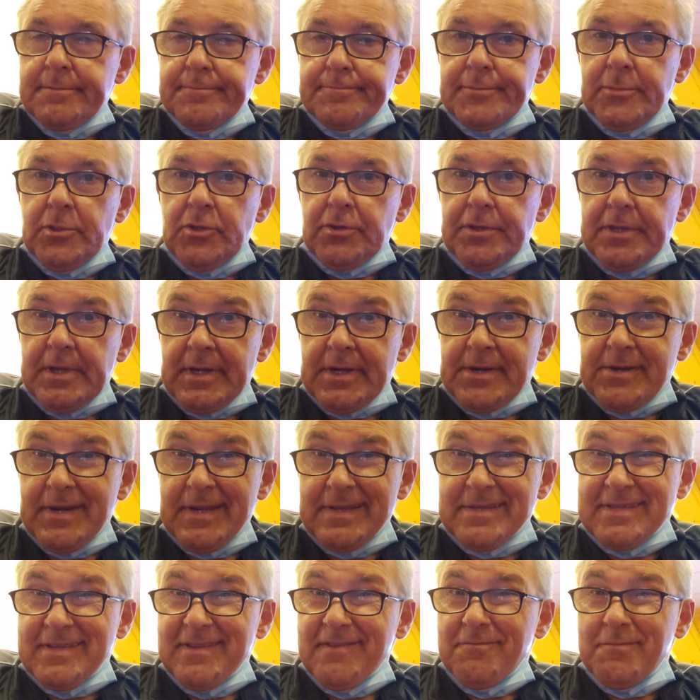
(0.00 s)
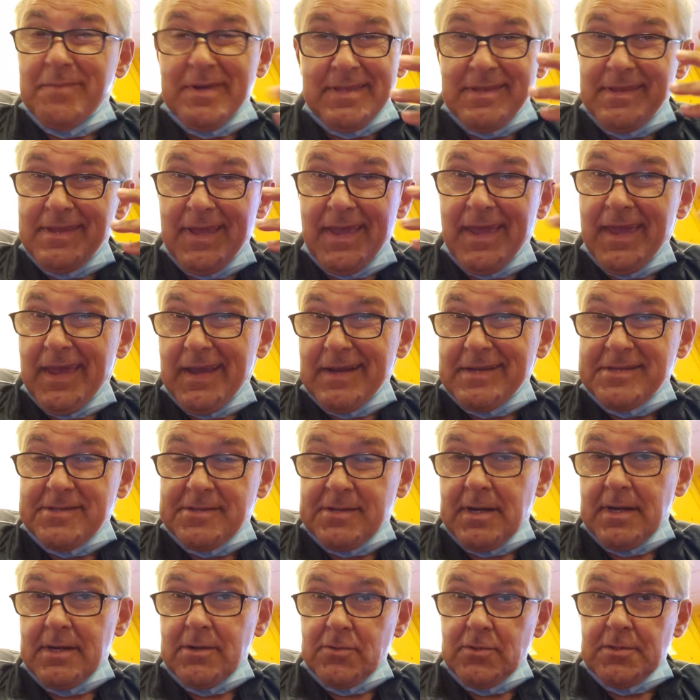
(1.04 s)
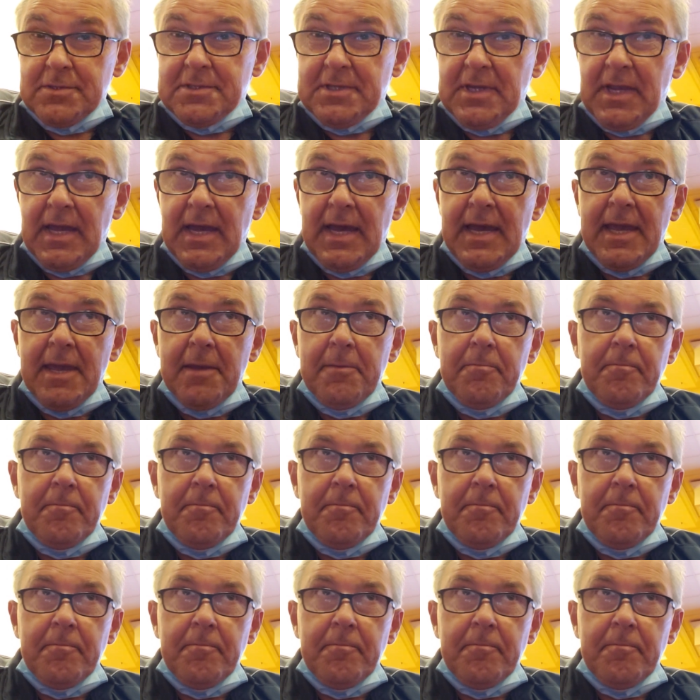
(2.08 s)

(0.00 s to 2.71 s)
not aggressive, but extra loose guy.